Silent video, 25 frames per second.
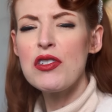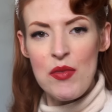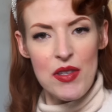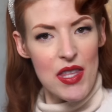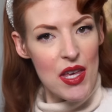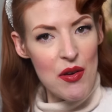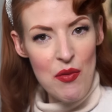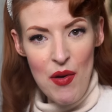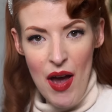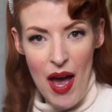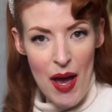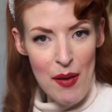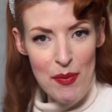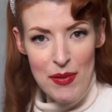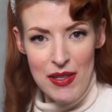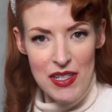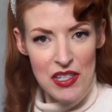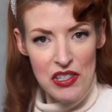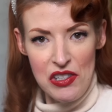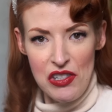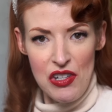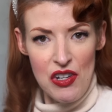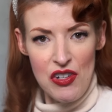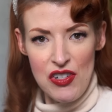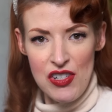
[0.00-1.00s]
but they were happy to
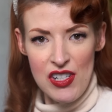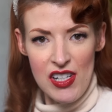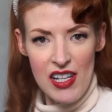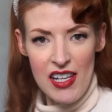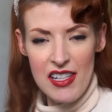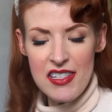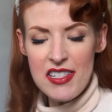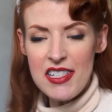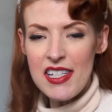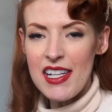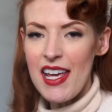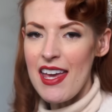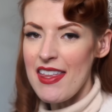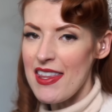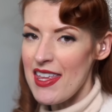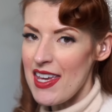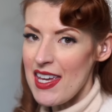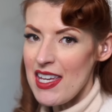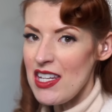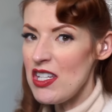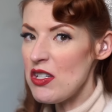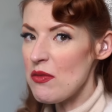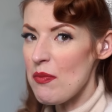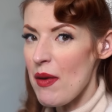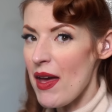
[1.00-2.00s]
socialise together
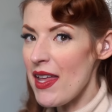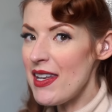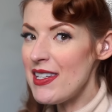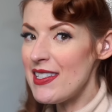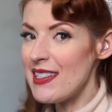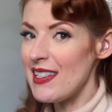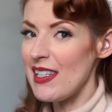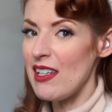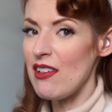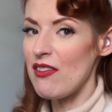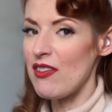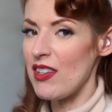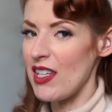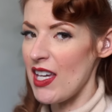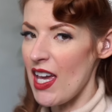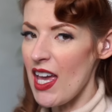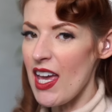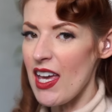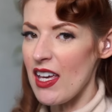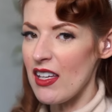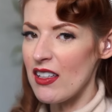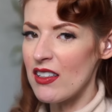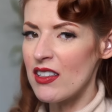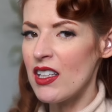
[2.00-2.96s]
independently of the king.